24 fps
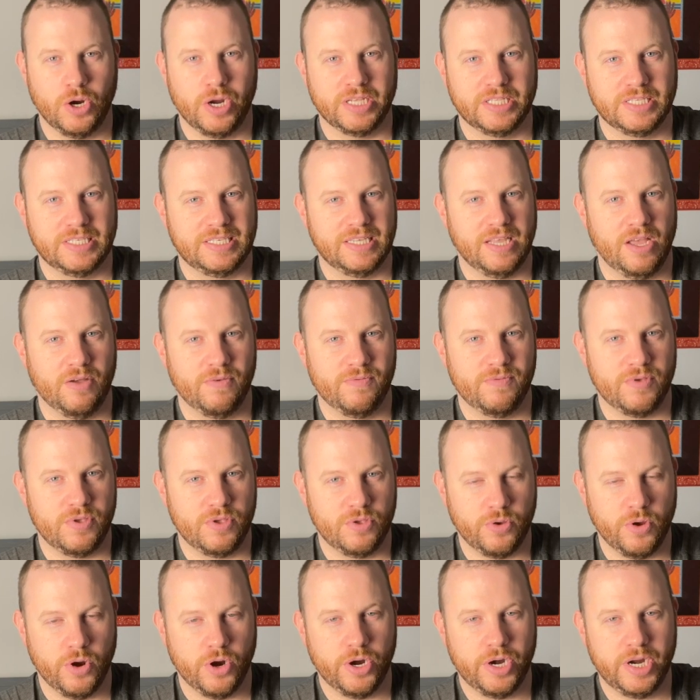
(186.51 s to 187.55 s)
itself.
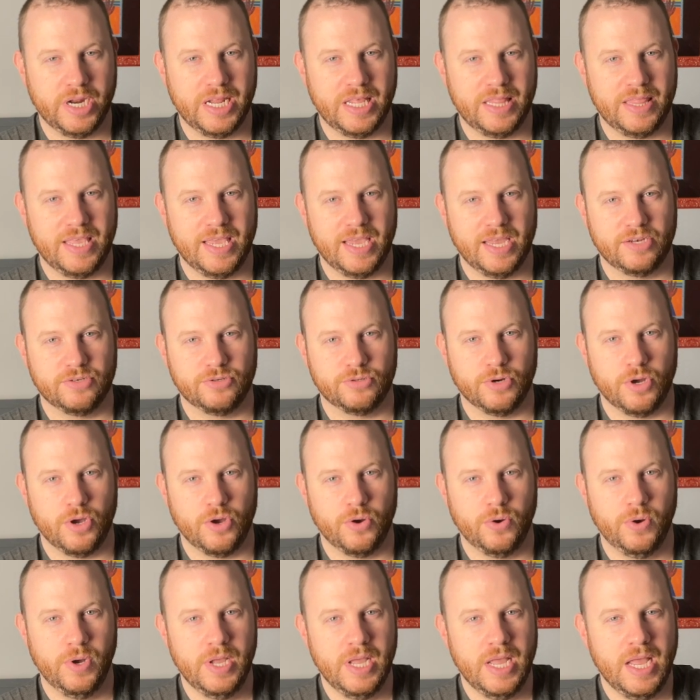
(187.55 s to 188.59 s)
You heard it in the
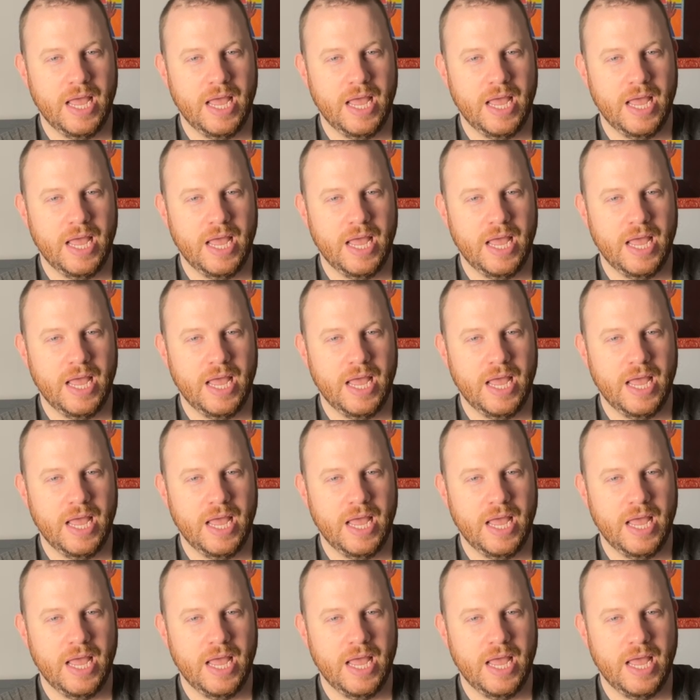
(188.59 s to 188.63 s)
intro.